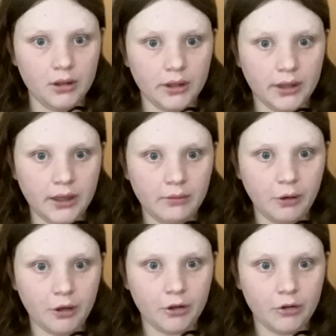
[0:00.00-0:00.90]
gig
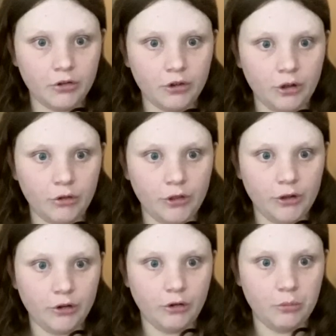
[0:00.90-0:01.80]
workers, so think
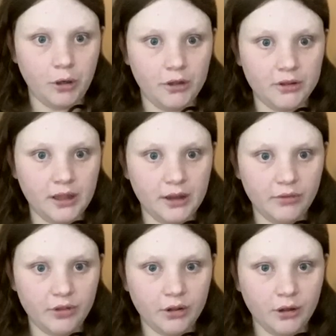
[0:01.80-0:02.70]
Uber and
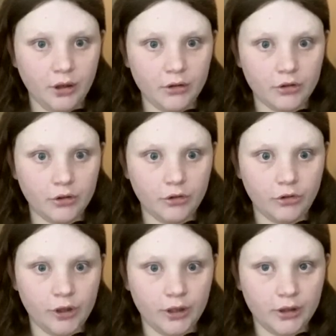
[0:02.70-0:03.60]
Lyft. Also
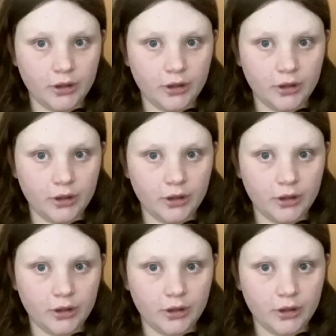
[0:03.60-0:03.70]
think